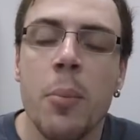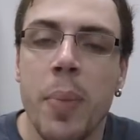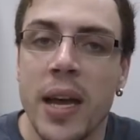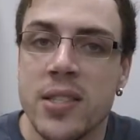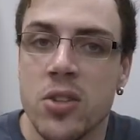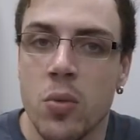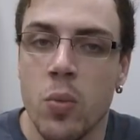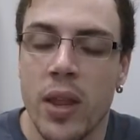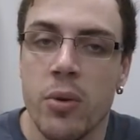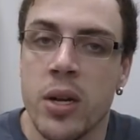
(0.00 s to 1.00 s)
based on
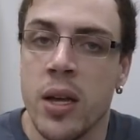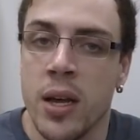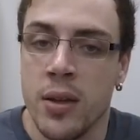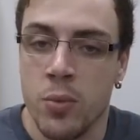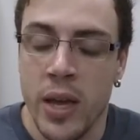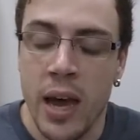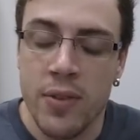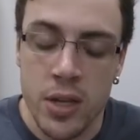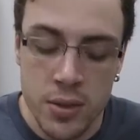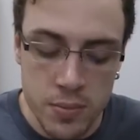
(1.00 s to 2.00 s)
whether we have
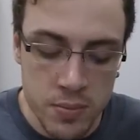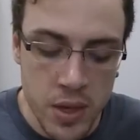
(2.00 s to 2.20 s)
a